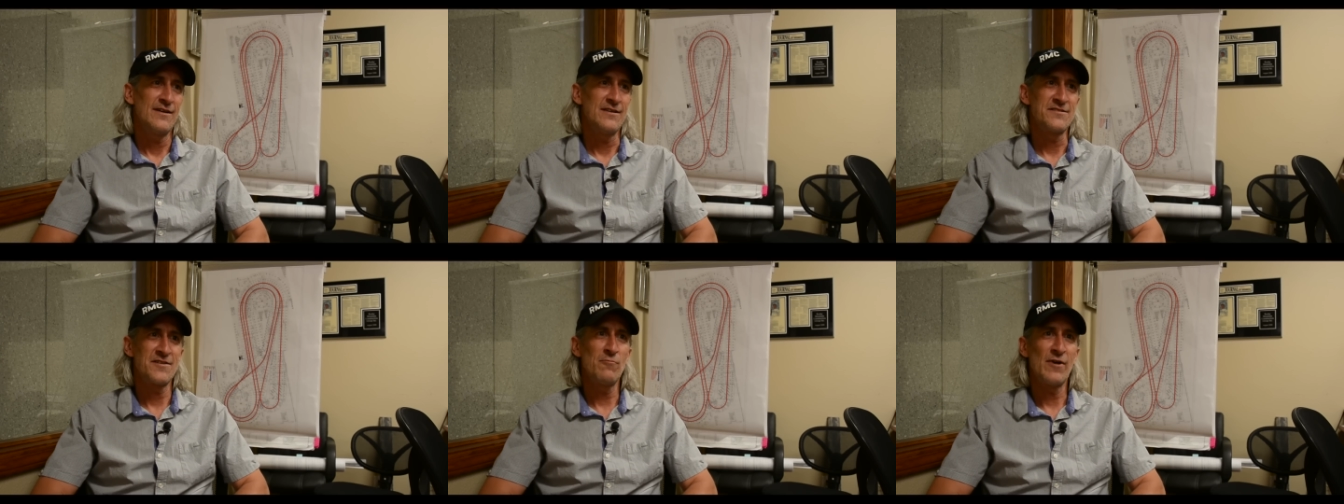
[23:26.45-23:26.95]

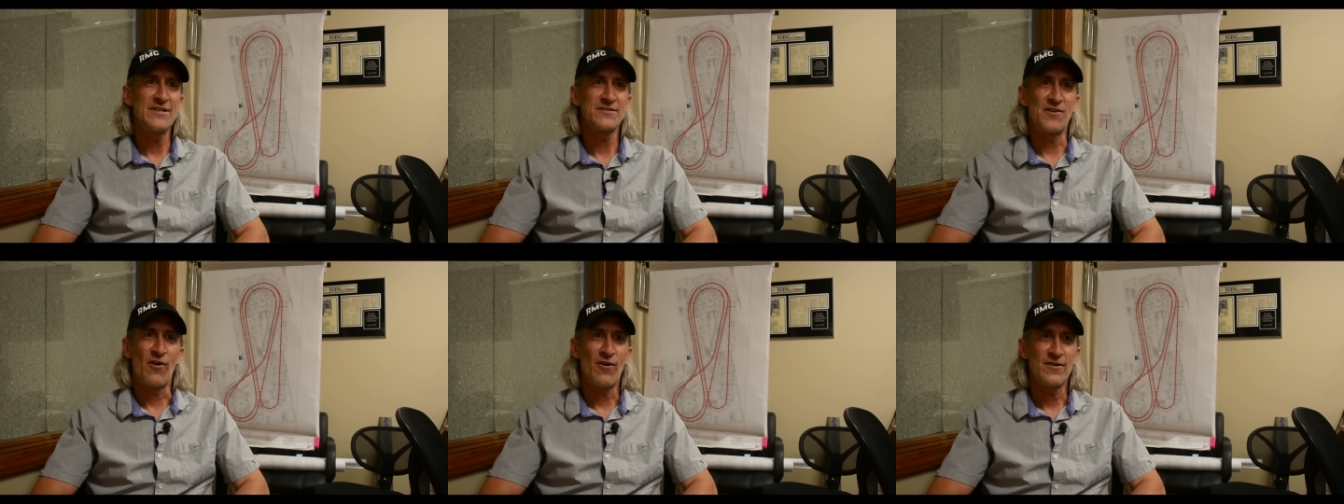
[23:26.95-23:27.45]
in some
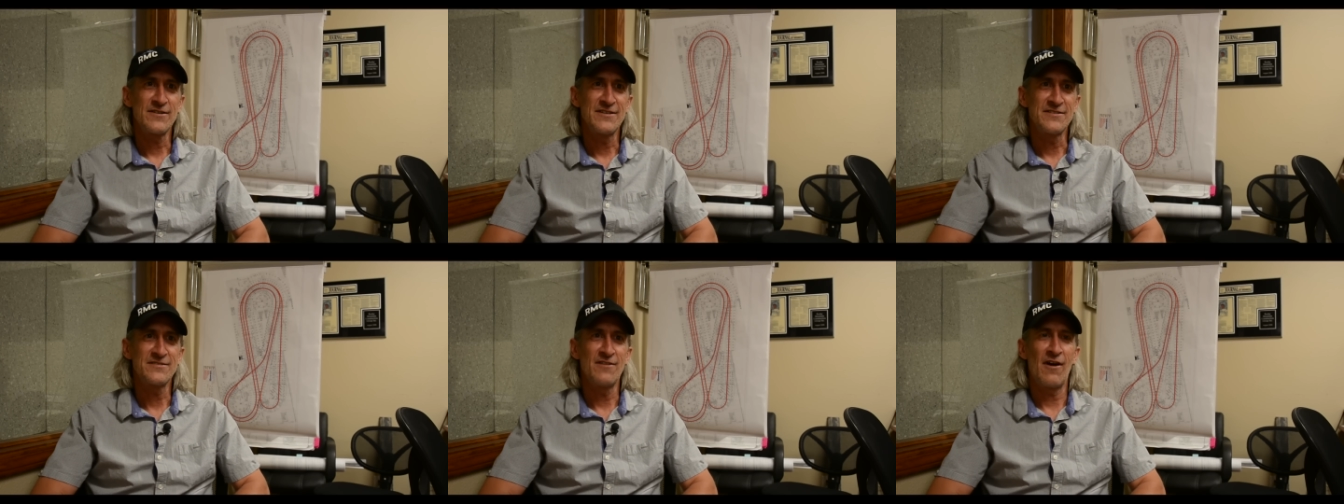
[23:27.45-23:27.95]
ways, an art.
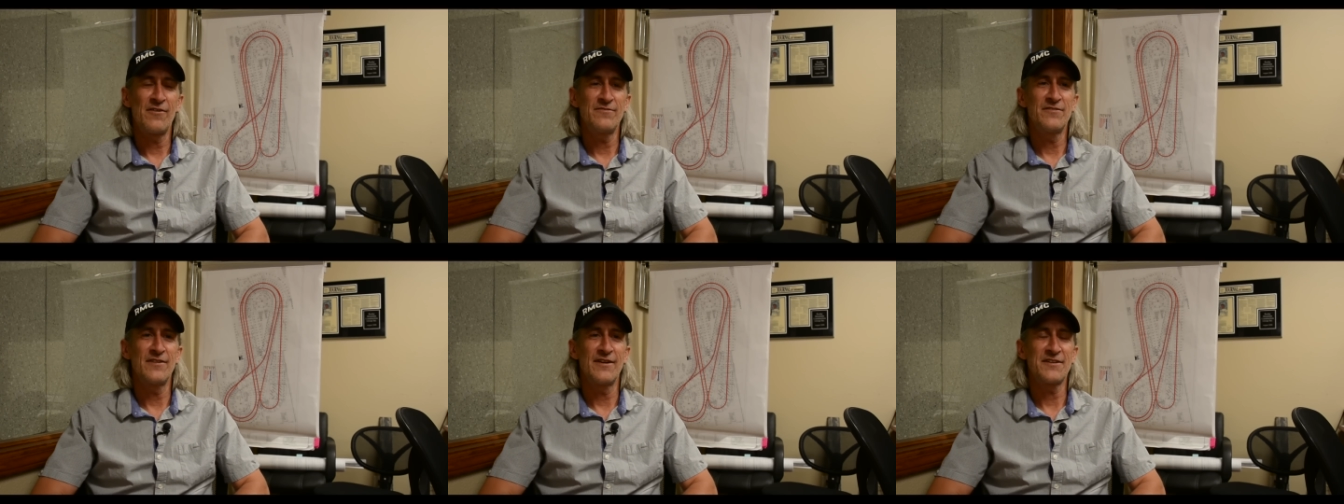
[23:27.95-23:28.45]
It's
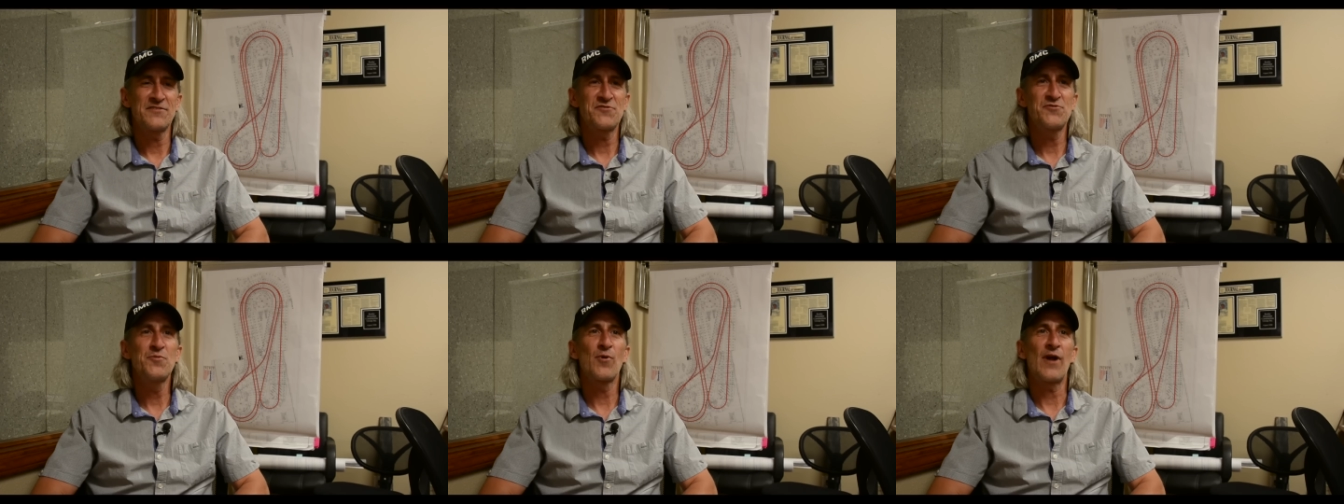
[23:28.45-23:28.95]
not like
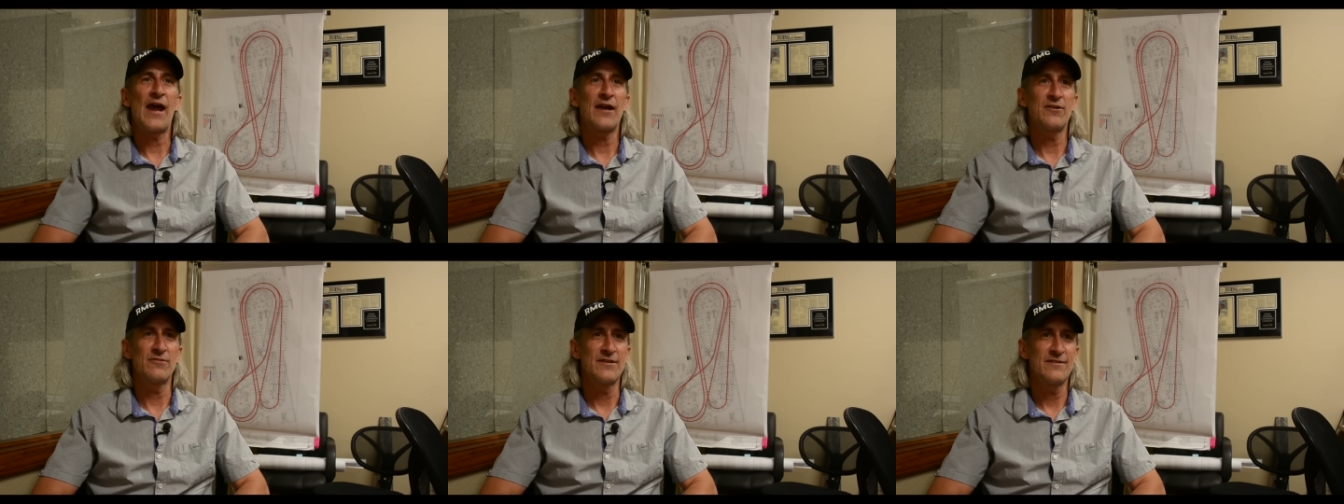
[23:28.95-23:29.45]
super
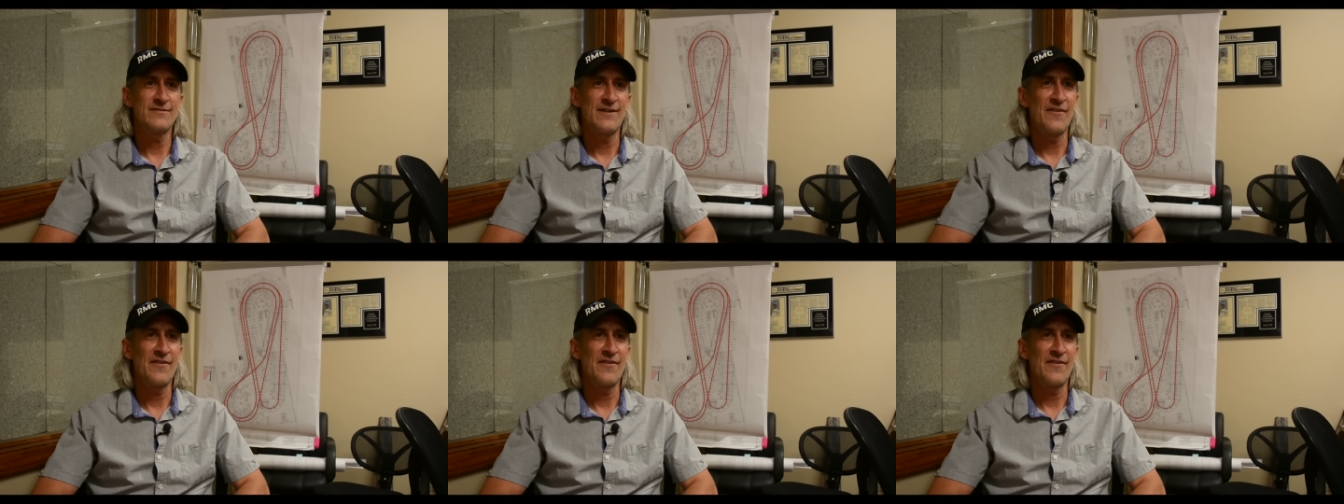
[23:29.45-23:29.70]
accurate.